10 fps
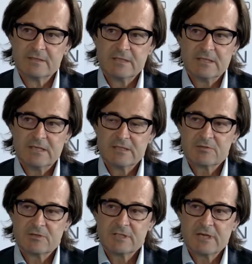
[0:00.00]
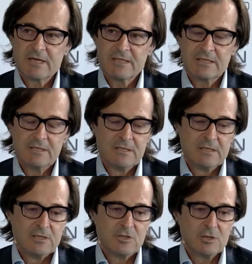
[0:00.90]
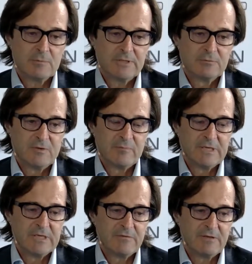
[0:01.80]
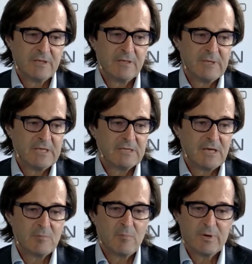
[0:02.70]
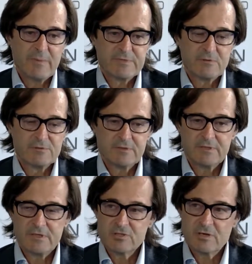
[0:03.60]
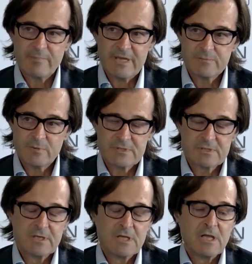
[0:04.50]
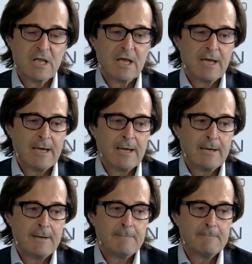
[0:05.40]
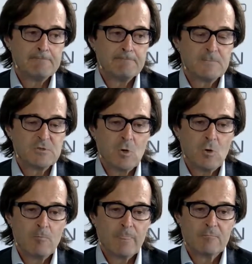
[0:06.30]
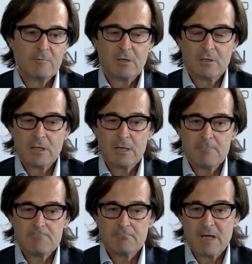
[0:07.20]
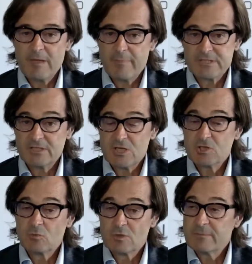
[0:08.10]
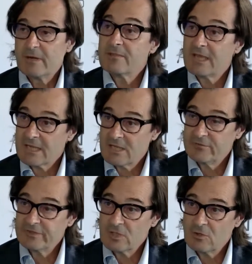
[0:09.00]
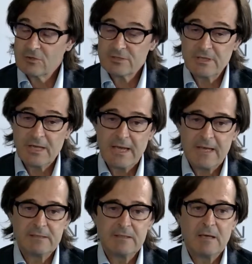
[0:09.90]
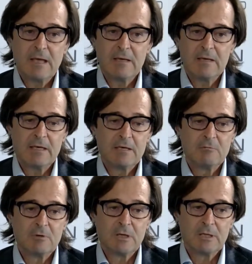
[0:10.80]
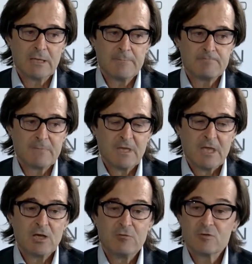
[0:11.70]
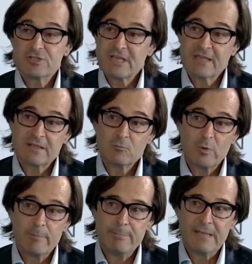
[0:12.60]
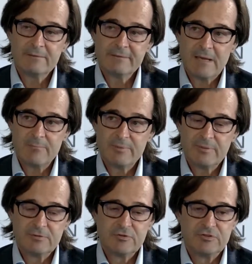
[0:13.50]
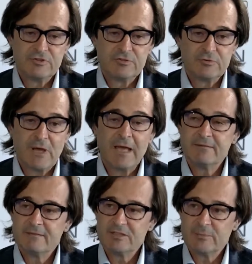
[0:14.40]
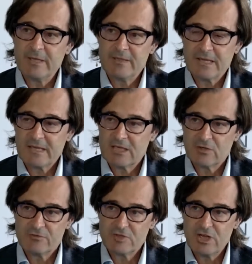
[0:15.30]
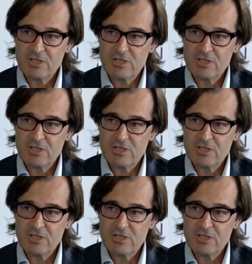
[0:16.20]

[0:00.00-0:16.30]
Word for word: electronic I D document we have been given in the meantime, and perhaps also the traditional passports. Um, so, well, uh, my, my presentation was about that kind of technology, yeah. and, uh, uh, well, um, an overall stack that we built up just to anticipate that kind of change,